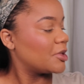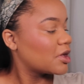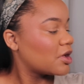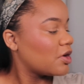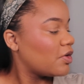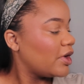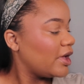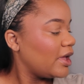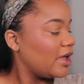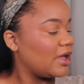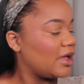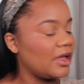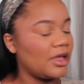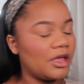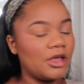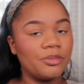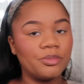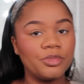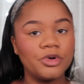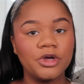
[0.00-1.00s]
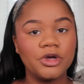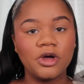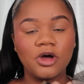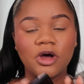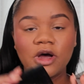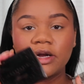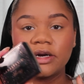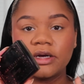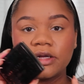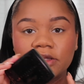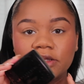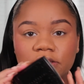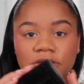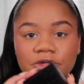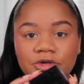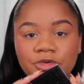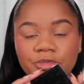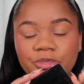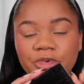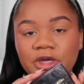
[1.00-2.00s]
gonna go ahead and put on a
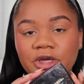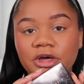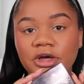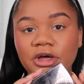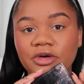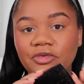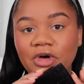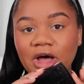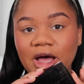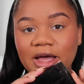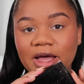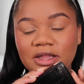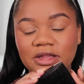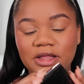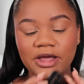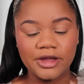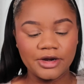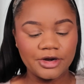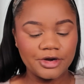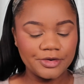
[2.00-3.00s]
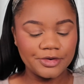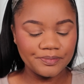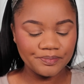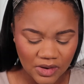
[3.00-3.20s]
little bit of highlighter.